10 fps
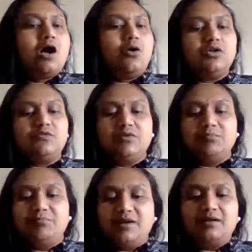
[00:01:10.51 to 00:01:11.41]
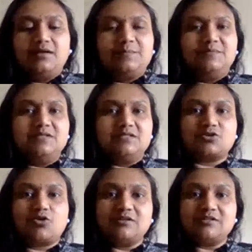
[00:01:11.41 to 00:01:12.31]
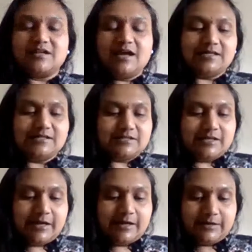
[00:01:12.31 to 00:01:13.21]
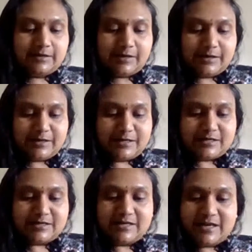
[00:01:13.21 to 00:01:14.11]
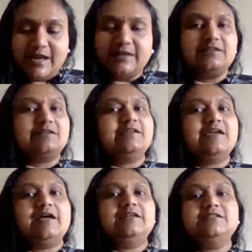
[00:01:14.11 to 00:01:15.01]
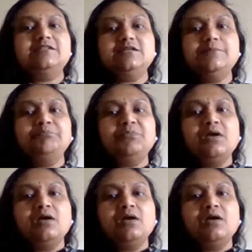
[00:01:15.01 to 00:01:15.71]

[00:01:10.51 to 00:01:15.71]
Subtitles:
how do we build up this contrast and create the reality